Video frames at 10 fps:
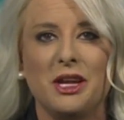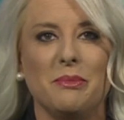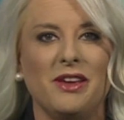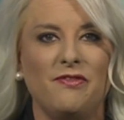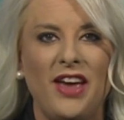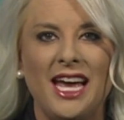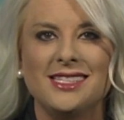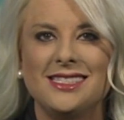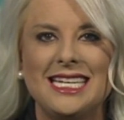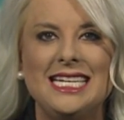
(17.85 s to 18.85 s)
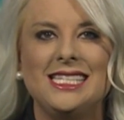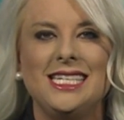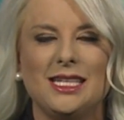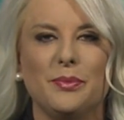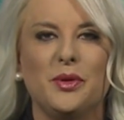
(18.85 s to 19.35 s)
It can be fast,
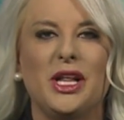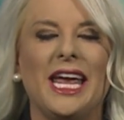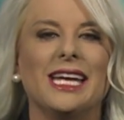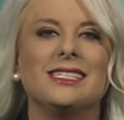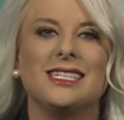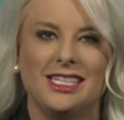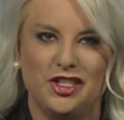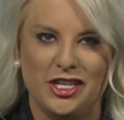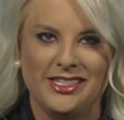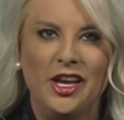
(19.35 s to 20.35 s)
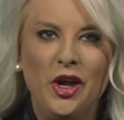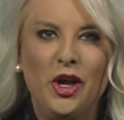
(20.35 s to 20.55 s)
easy, simple, and delicious.